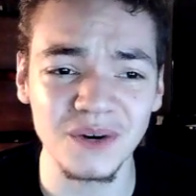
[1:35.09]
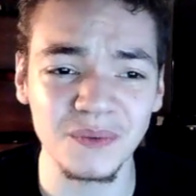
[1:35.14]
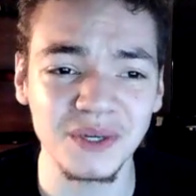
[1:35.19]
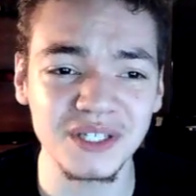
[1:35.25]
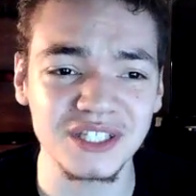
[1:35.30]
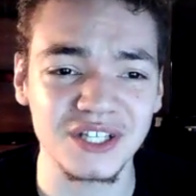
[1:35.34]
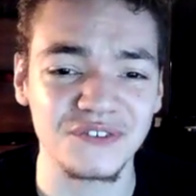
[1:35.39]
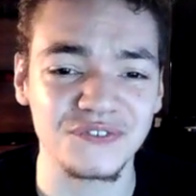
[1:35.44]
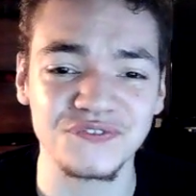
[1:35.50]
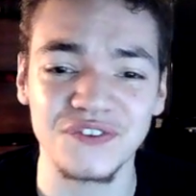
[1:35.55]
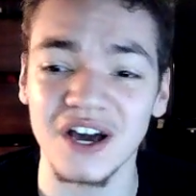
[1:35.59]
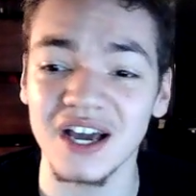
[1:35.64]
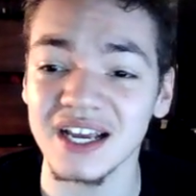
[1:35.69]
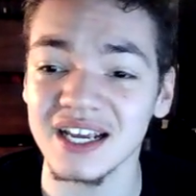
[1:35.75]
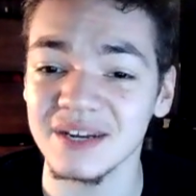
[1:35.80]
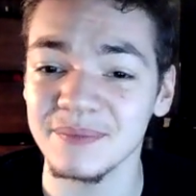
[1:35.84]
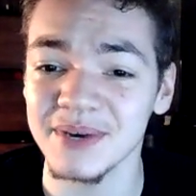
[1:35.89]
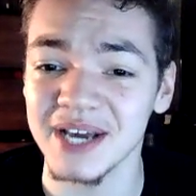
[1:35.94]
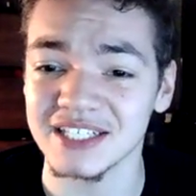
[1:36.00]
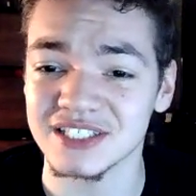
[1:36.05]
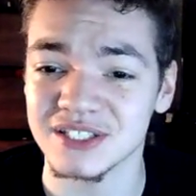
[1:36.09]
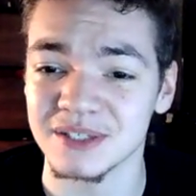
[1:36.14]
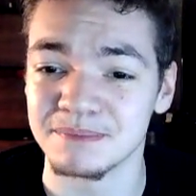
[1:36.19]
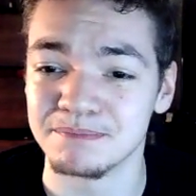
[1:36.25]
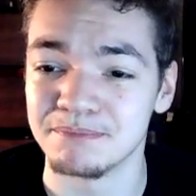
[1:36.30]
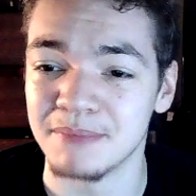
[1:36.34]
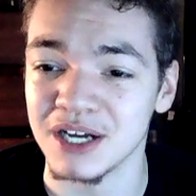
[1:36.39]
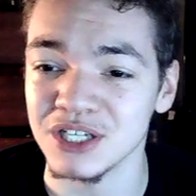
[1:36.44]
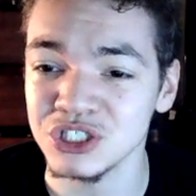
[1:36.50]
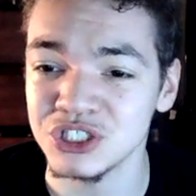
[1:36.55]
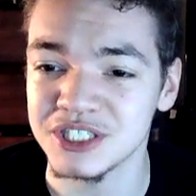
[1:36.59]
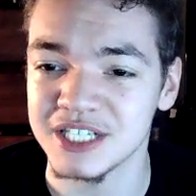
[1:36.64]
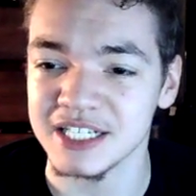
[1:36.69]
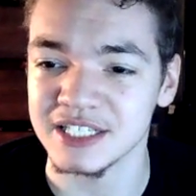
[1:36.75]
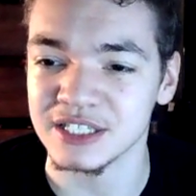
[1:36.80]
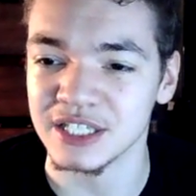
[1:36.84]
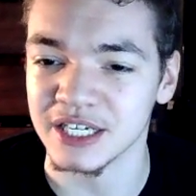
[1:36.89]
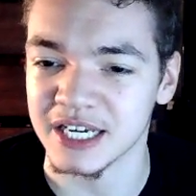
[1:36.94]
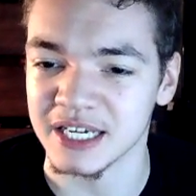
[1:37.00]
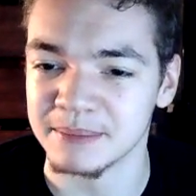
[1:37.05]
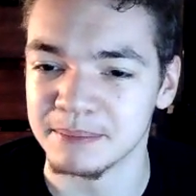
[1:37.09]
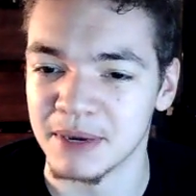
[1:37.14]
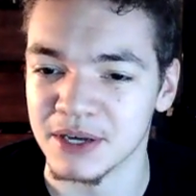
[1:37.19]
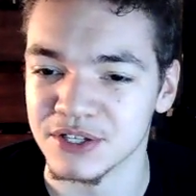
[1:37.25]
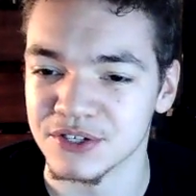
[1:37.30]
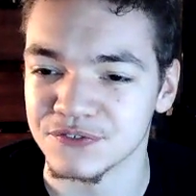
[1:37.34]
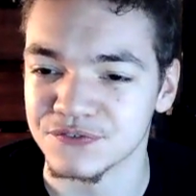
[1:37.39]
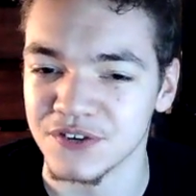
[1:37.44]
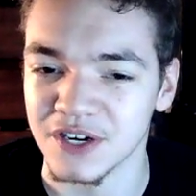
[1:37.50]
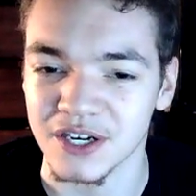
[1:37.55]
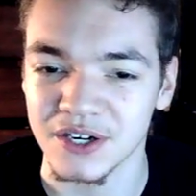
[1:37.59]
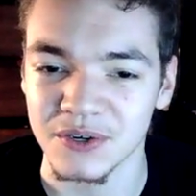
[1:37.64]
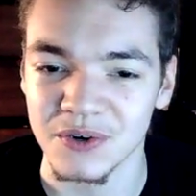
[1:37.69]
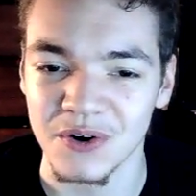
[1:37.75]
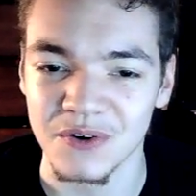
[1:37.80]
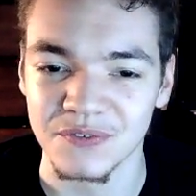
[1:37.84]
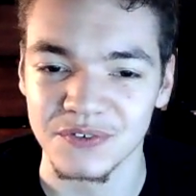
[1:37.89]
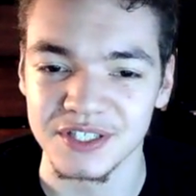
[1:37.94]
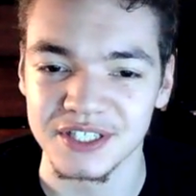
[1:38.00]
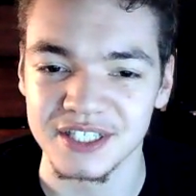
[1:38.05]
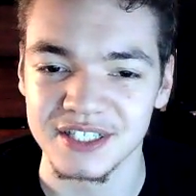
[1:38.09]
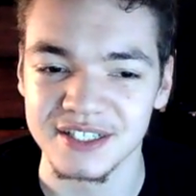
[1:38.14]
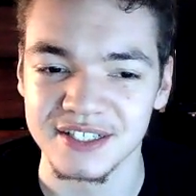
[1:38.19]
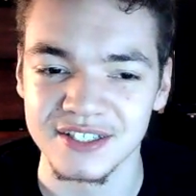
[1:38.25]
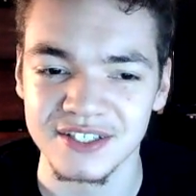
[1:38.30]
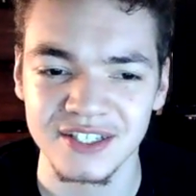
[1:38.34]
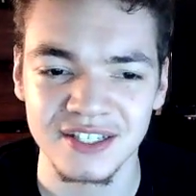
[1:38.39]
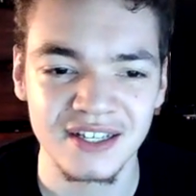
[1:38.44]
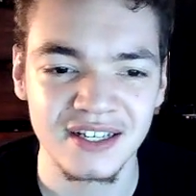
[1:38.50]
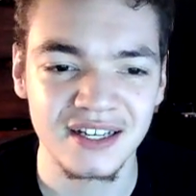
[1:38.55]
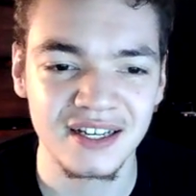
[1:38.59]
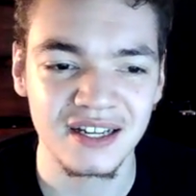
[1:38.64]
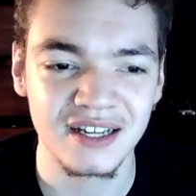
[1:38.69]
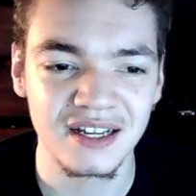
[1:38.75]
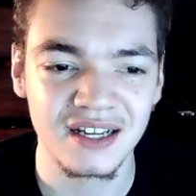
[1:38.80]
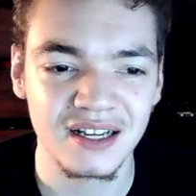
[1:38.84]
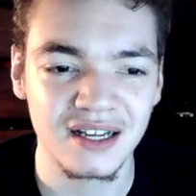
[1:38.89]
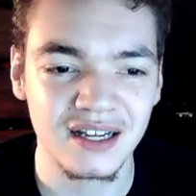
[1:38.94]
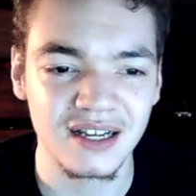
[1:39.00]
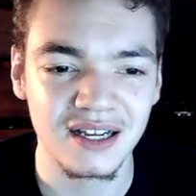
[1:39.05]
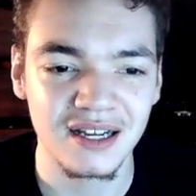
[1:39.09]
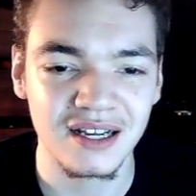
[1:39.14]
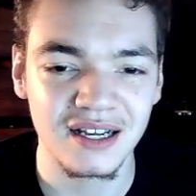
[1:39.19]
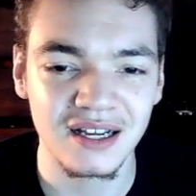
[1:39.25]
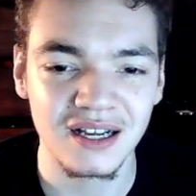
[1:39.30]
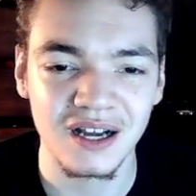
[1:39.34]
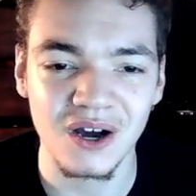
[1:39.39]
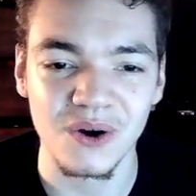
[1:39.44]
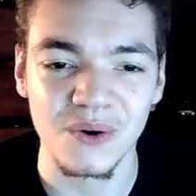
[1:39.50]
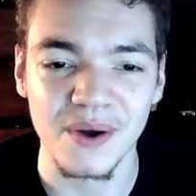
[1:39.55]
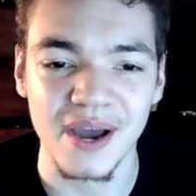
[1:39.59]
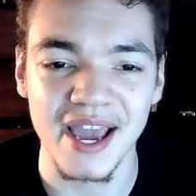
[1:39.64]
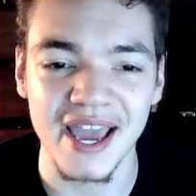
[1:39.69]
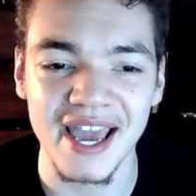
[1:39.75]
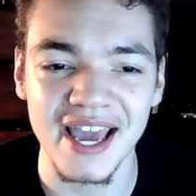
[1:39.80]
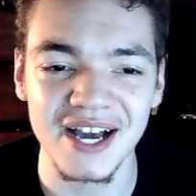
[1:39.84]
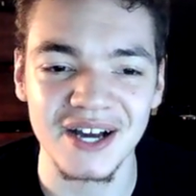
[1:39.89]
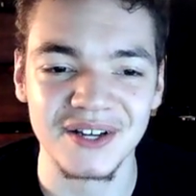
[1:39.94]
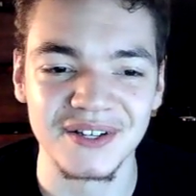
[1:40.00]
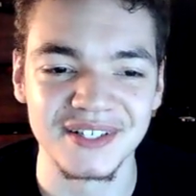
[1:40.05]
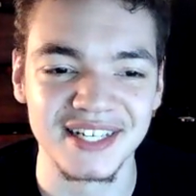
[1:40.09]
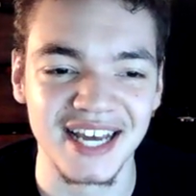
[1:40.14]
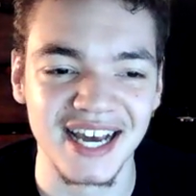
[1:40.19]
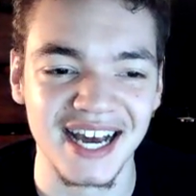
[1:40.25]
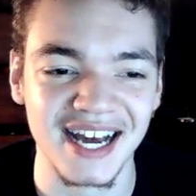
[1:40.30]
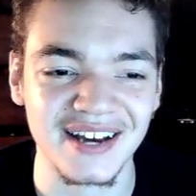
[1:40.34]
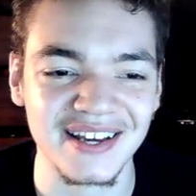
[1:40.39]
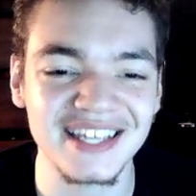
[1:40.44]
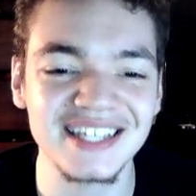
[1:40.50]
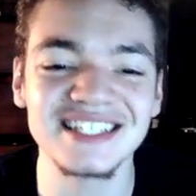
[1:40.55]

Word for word: What the fuck? And we got some munchkin looking motherfucker over here. Oh, hell nah. He